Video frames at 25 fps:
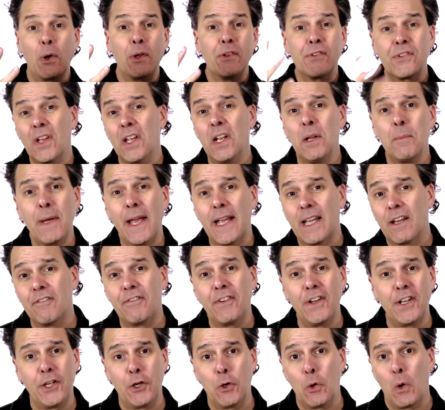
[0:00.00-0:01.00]
So I was gonna make a
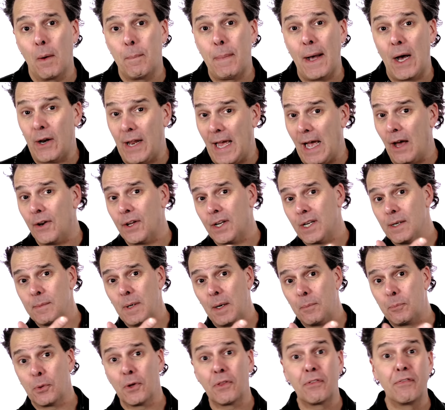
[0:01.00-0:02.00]
video about how to
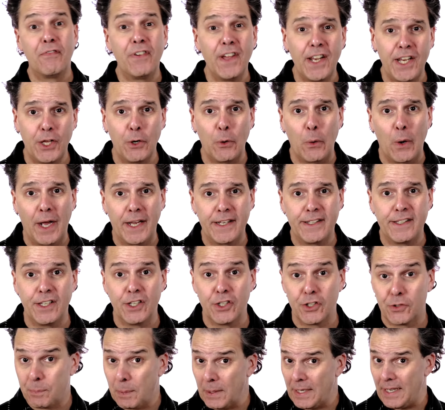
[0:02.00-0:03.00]
come up with video
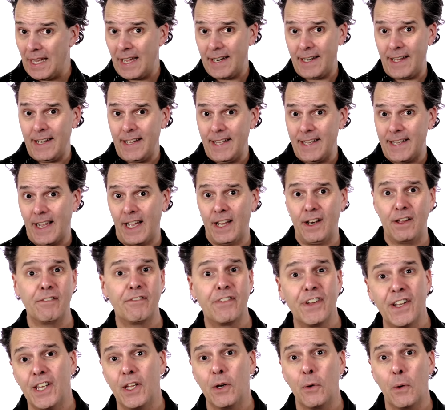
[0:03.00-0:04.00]
ideas, but not any kind
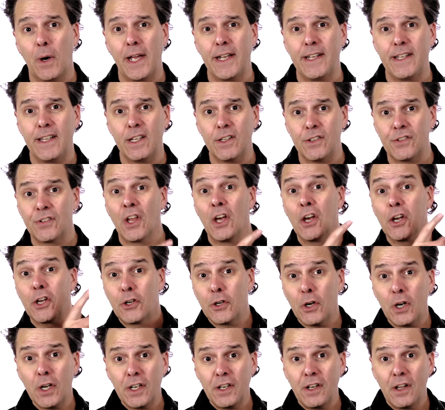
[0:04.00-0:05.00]
of video ideas,
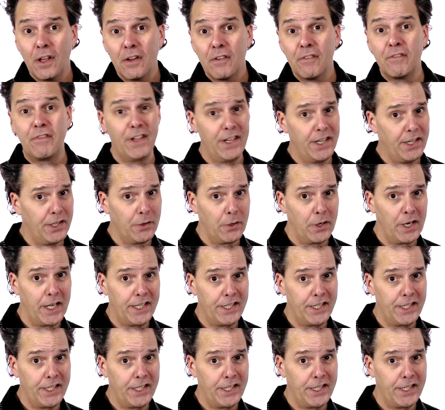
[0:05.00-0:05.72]
good video